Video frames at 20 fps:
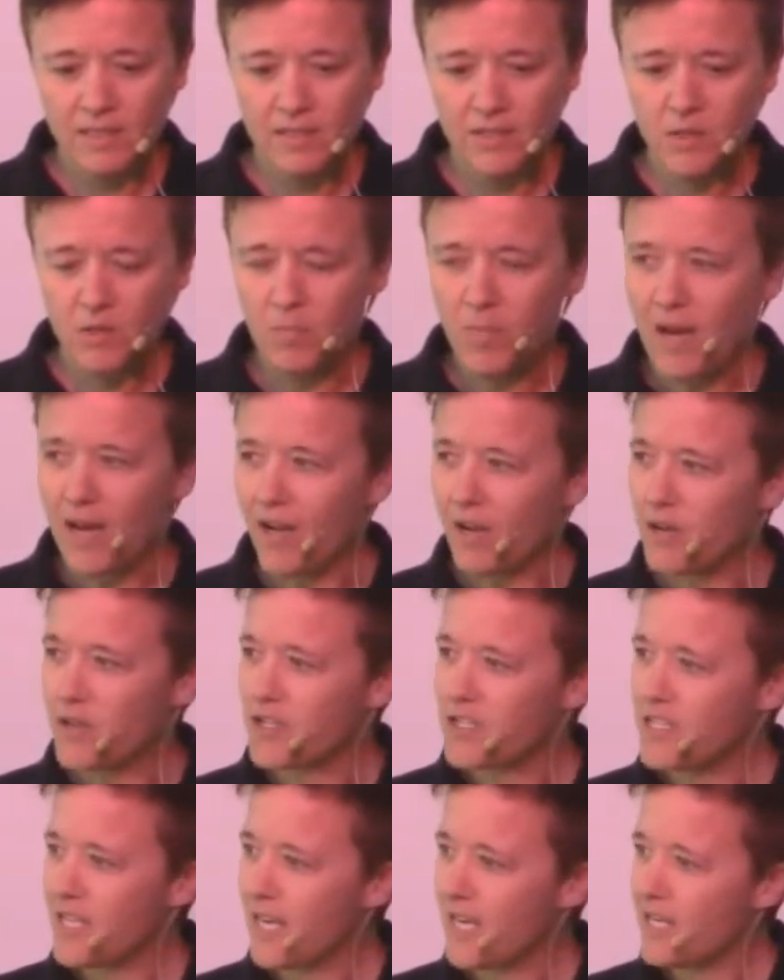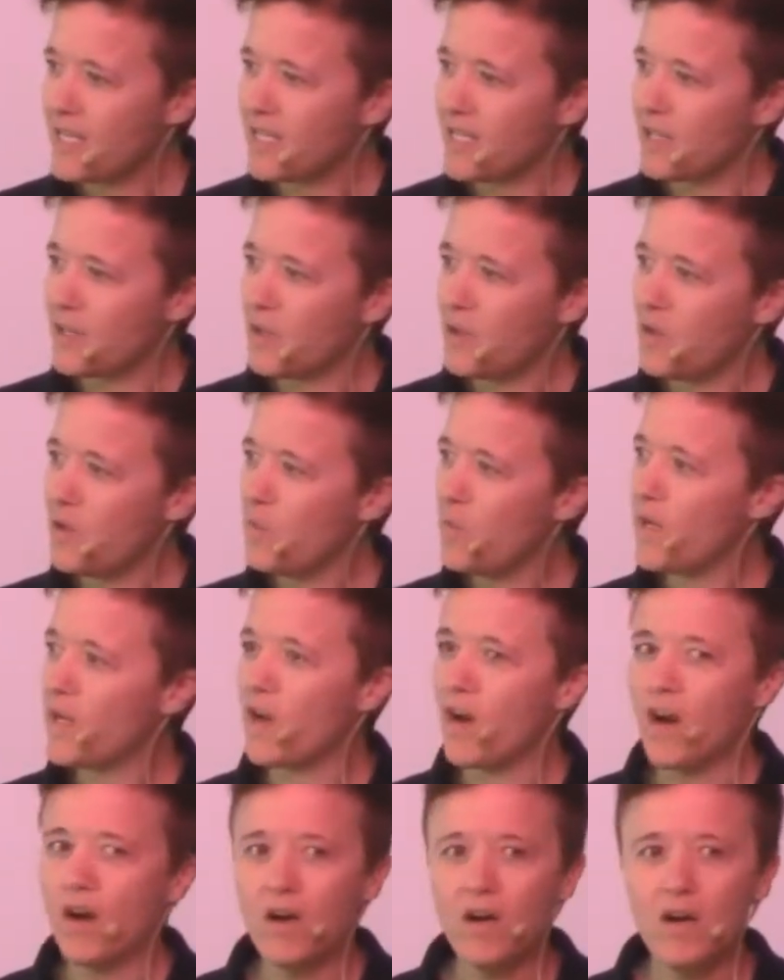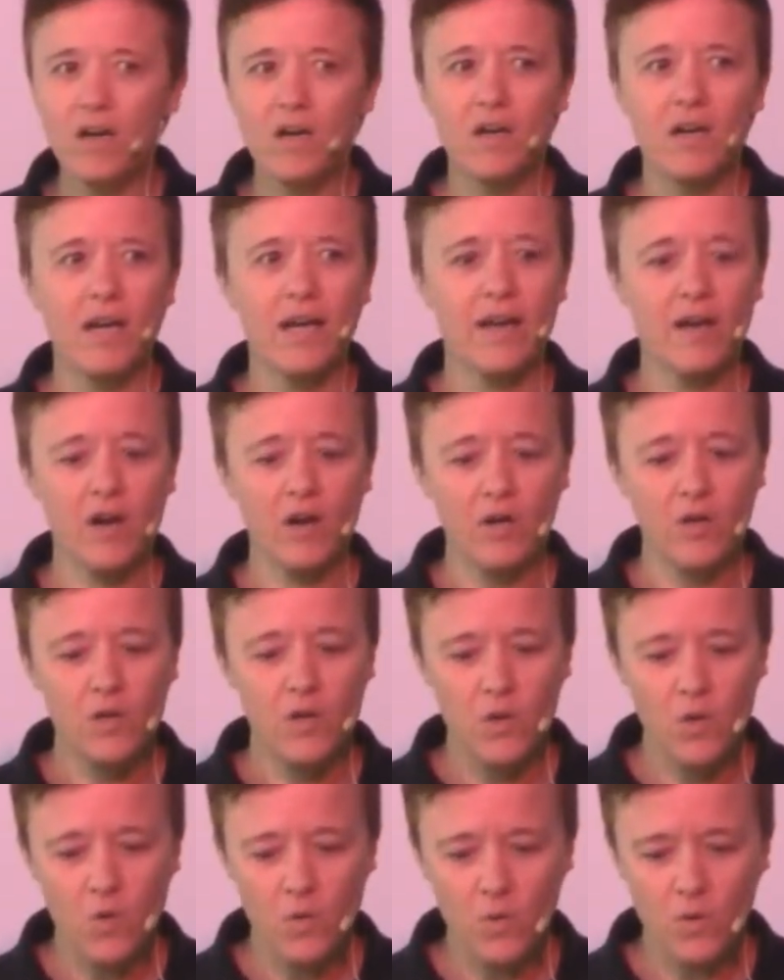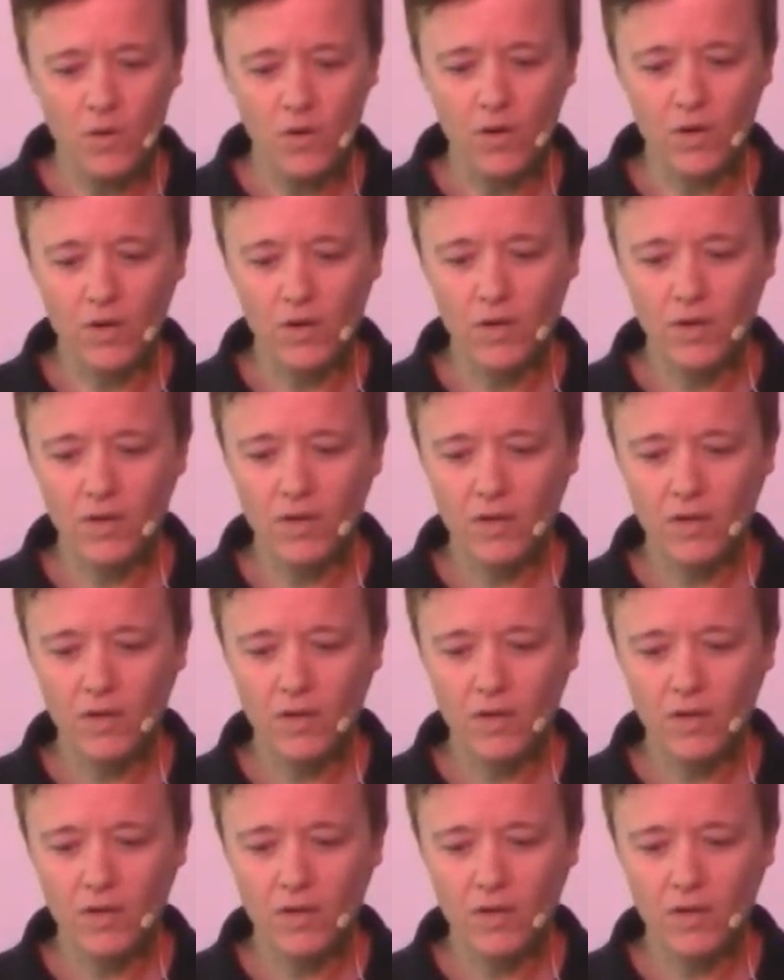So, by understanding who we are at our core,